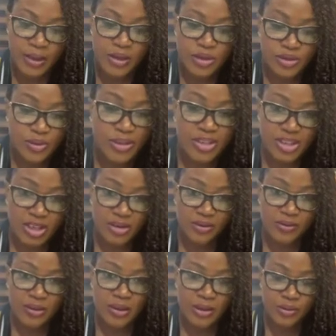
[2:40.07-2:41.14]
So in
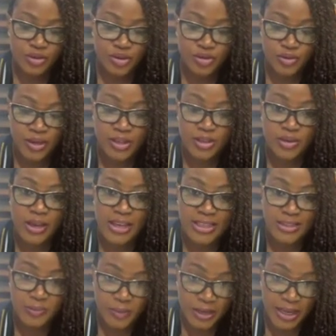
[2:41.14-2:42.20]
general, I was just trying to
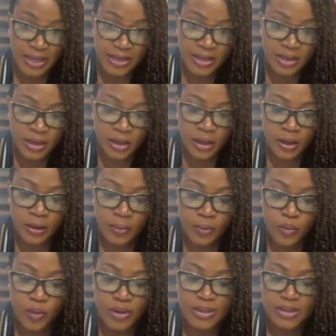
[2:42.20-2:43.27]
explain
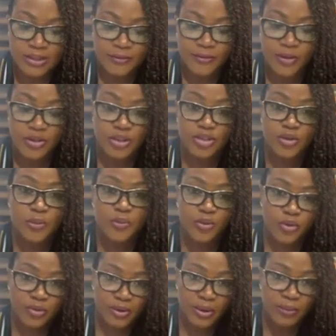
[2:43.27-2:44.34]
what the foundation
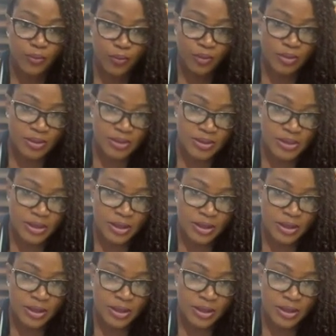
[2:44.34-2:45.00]
program was,